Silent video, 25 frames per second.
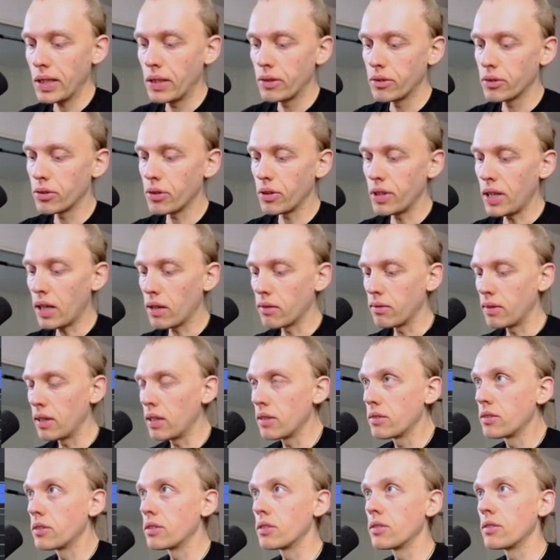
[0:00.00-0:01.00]
So yeah,
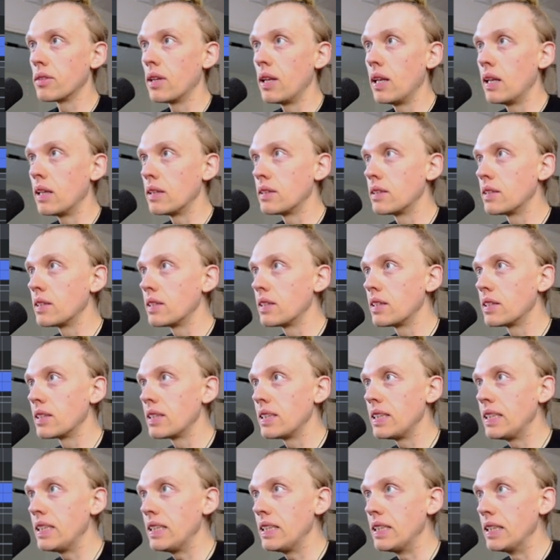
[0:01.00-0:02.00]
let's
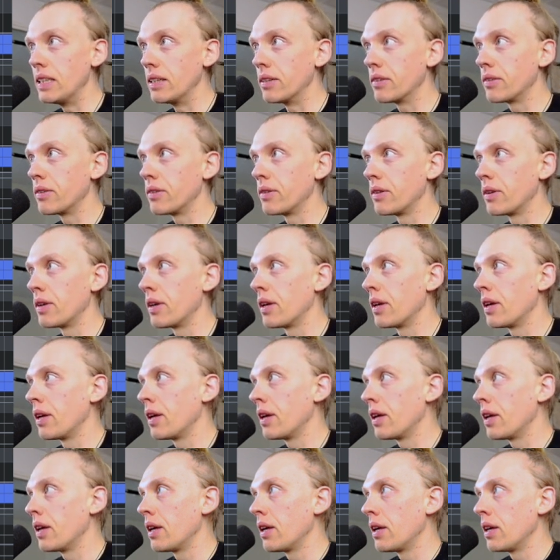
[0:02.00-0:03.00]
see.
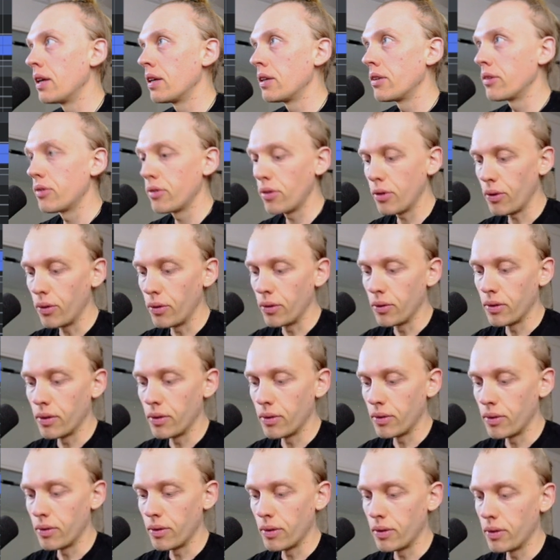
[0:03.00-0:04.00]
So
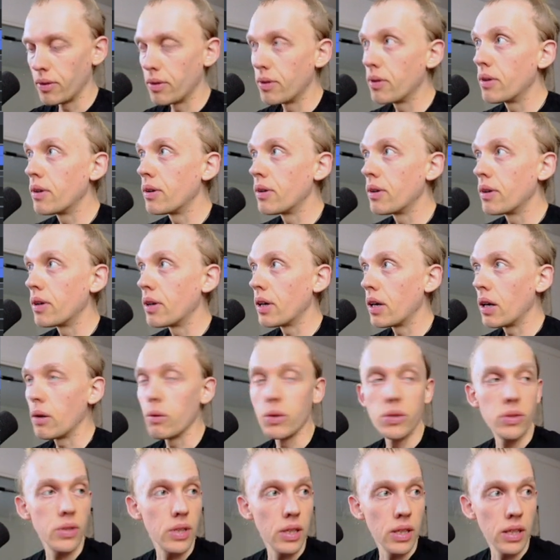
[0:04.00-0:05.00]
I
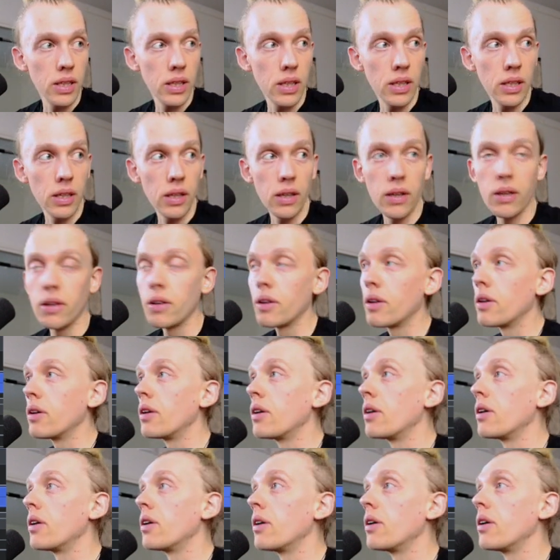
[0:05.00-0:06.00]
was thinking
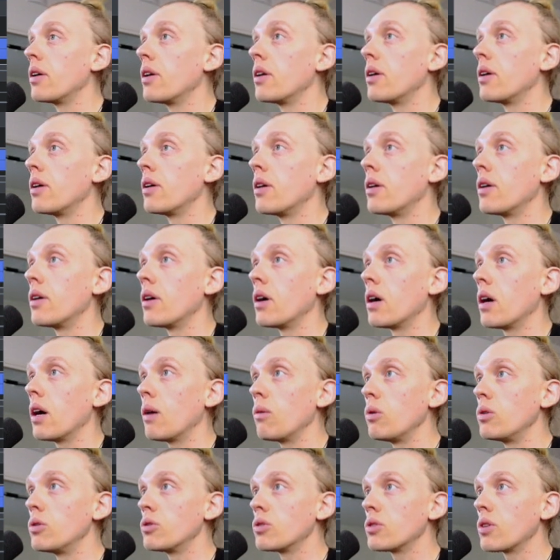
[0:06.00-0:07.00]
I
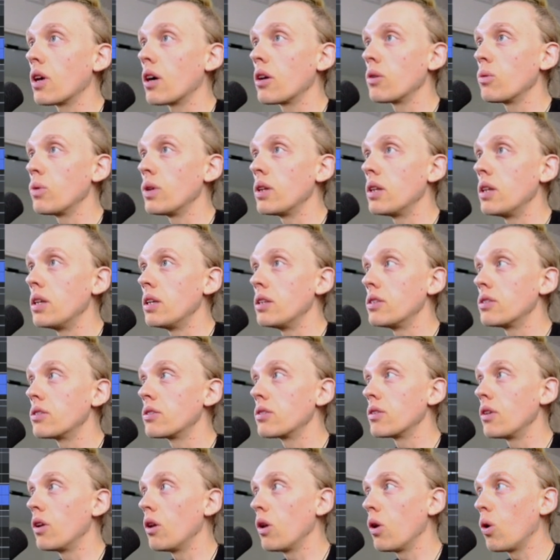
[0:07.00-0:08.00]
would start with
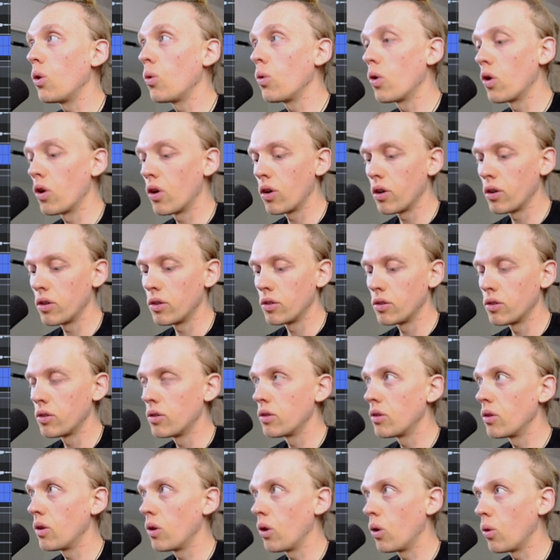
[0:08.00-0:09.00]
these lower
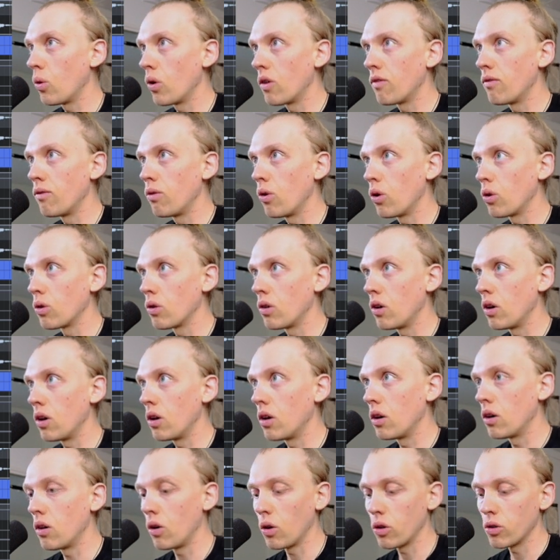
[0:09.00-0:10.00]

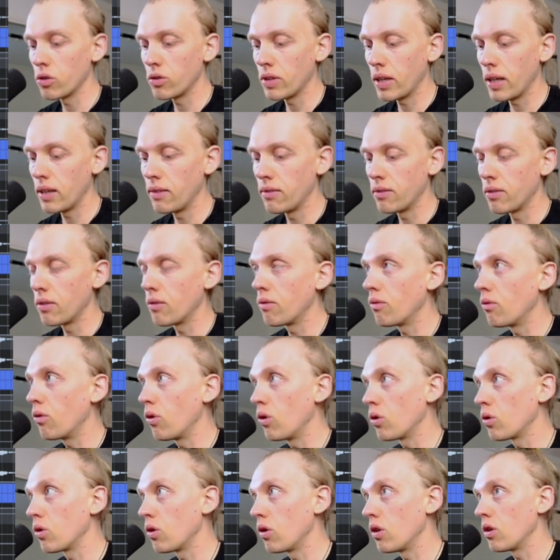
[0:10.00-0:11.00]
octave
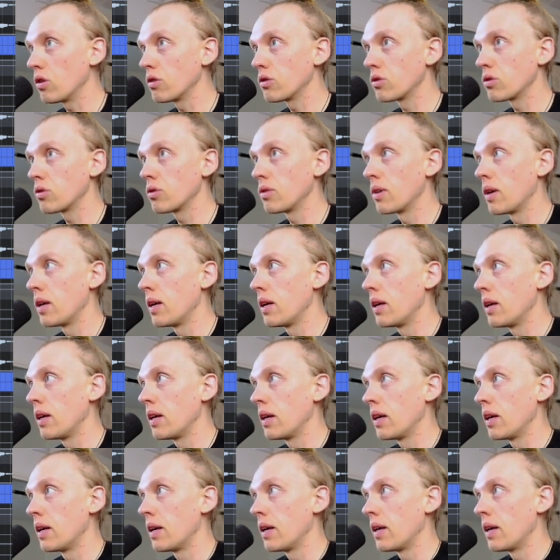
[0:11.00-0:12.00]
vocals,
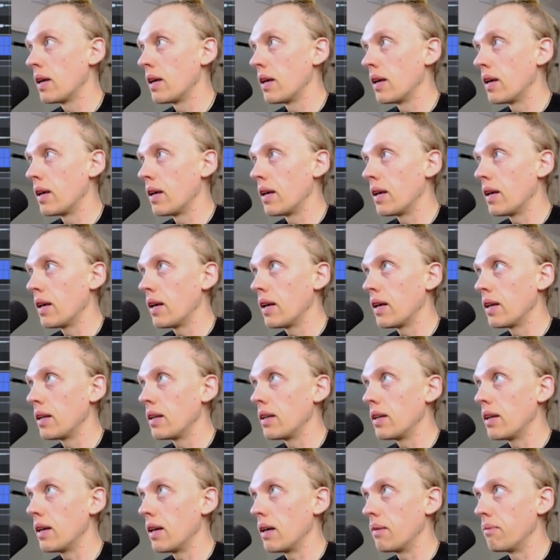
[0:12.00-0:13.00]
and